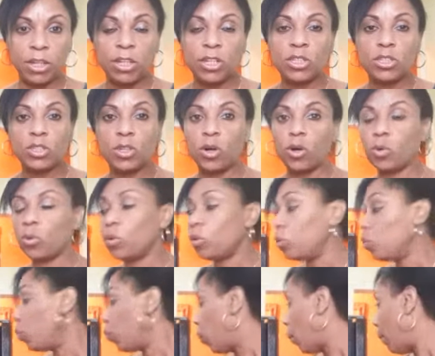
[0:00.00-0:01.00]
So
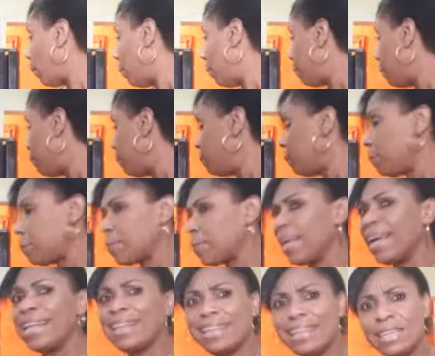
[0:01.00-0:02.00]

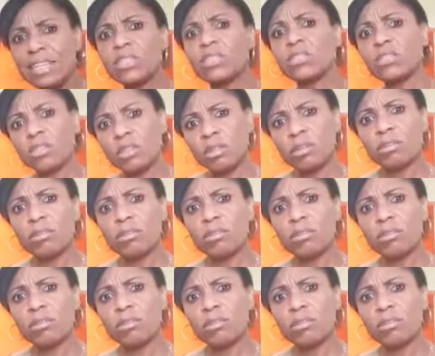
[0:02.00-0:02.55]
at least